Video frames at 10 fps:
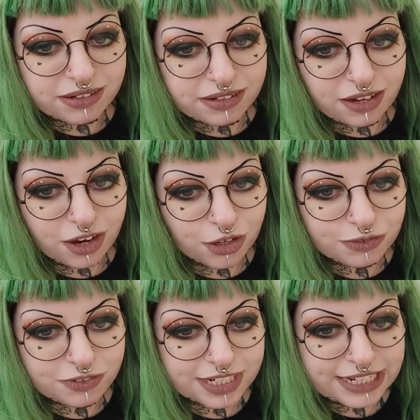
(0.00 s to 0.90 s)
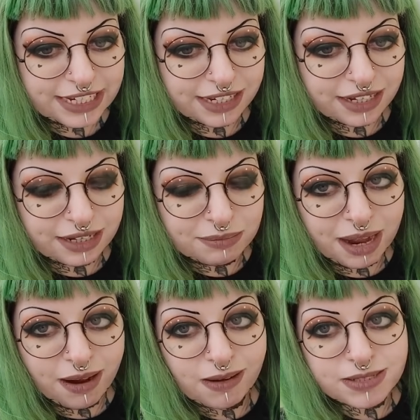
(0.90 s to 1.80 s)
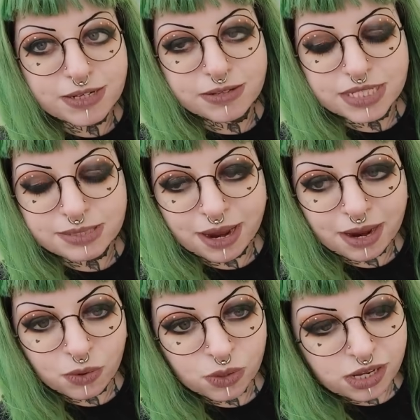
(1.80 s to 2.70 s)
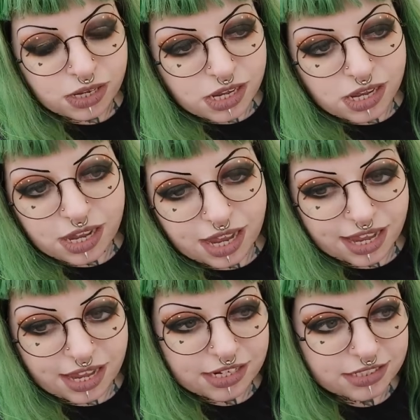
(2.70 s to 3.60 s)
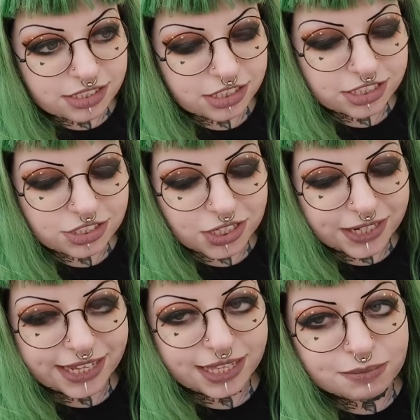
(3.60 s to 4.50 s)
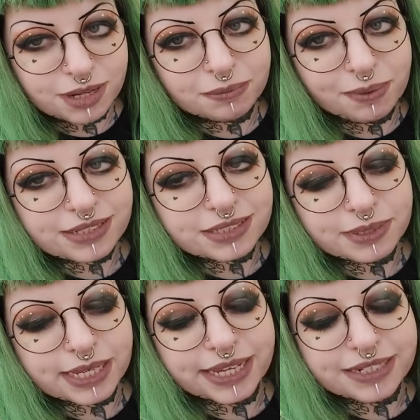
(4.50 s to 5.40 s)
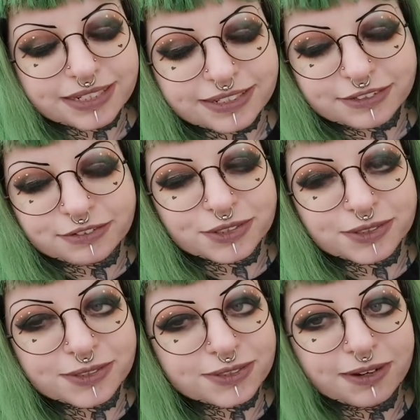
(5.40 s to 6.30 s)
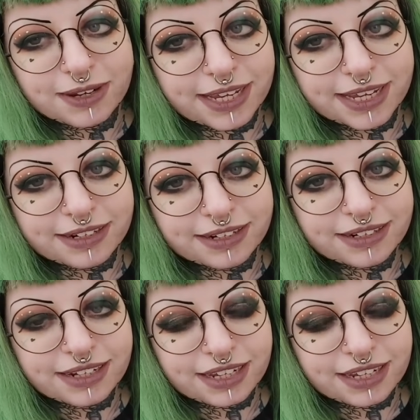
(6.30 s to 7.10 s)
Hopefully my arse don't smell. And just try and get the blood back to my head because I feel so lightheaded.